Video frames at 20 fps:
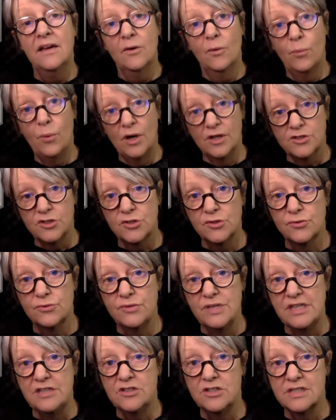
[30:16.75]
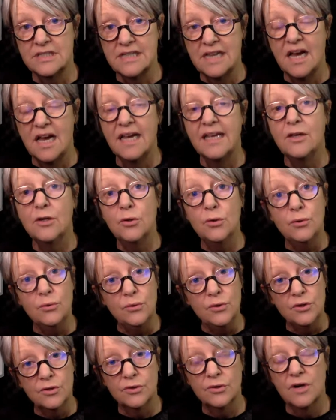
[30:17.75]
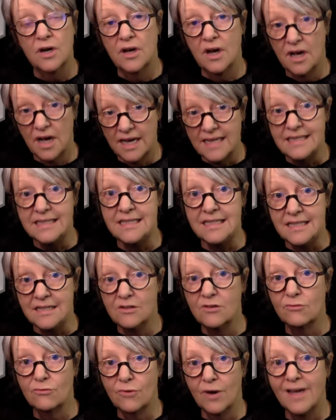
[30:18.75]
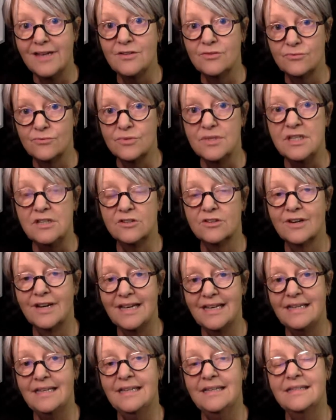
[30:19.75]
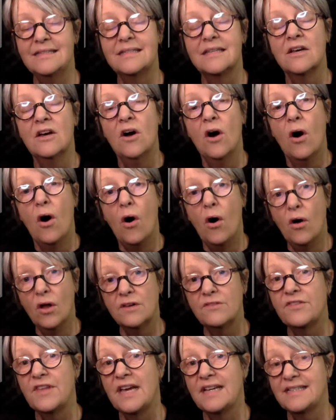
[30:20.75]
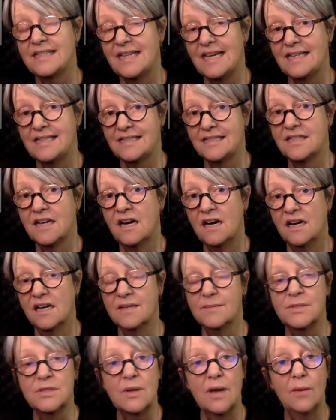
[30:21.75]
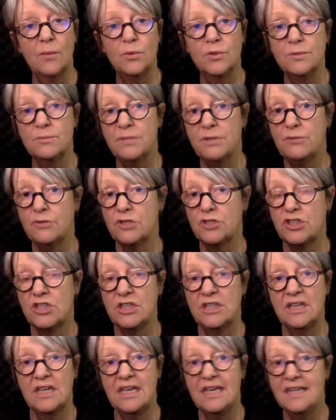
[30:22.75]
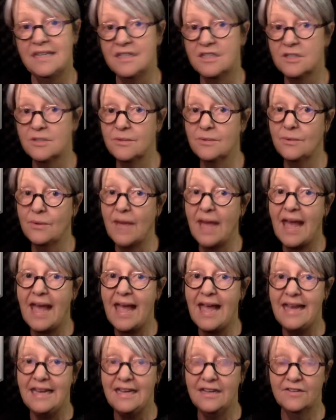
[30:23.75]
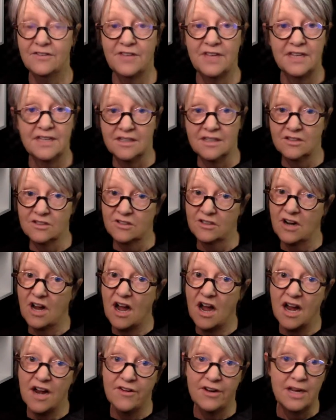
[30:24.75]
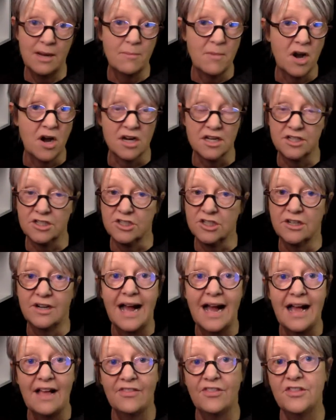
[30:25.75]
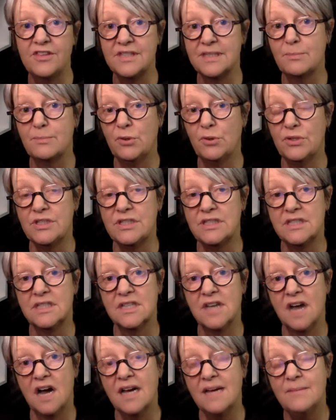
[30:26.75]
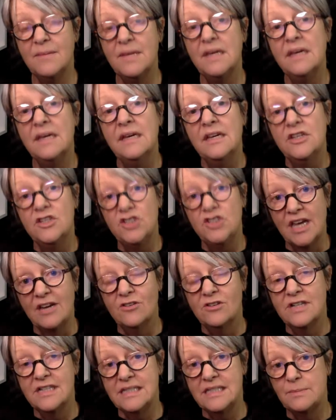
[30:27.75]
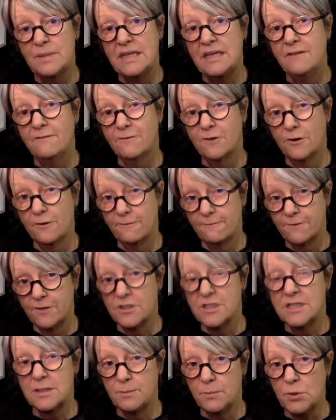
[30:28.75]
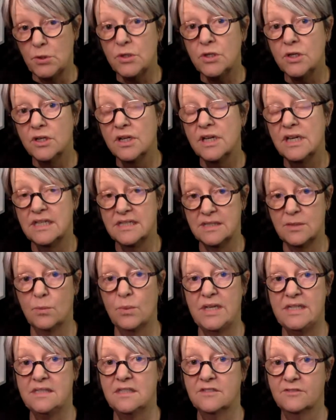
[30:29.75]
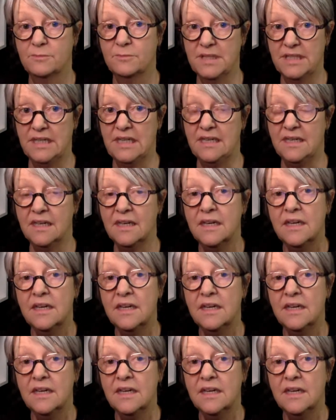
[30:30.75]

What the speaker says: what your readers like, who your ideal right reader is, all of that takes time. So I wouldn't be rushing into any of that or hiring a marketer at this point in time. Generally speaking, for a first book, it's a waste of money.